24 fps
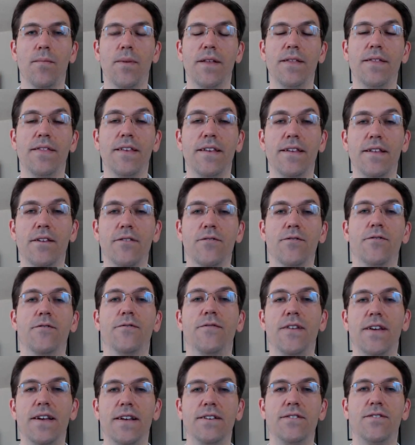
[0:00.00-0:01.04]
But in the initial
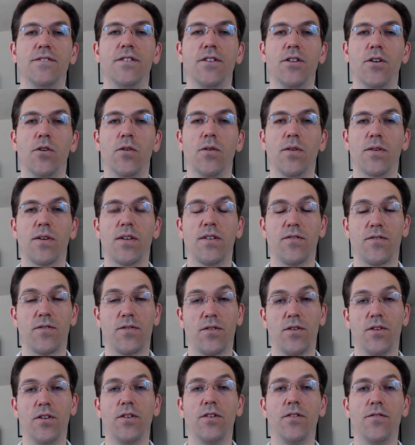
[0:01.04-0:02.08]
phase, it's
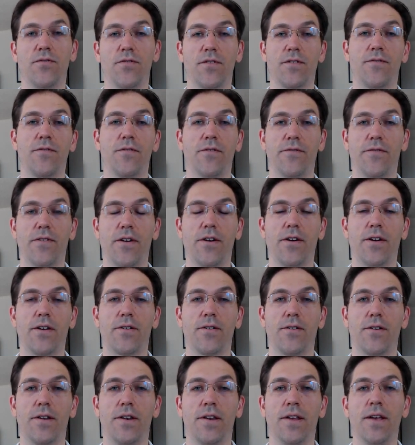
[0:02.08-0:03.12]
going to usually feel very
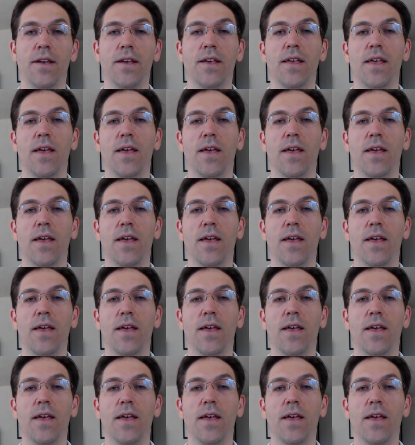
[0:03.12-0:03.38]
good.